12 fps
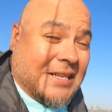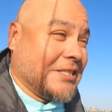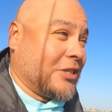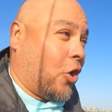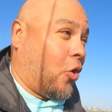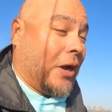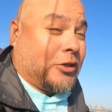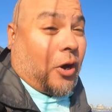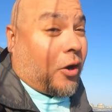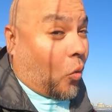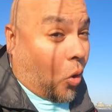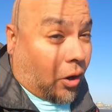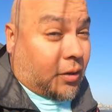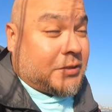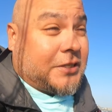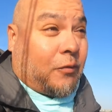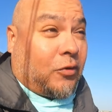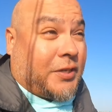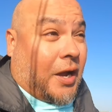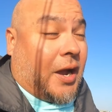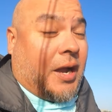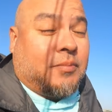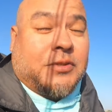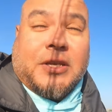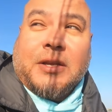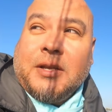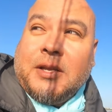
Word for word: so I tried to warn him several times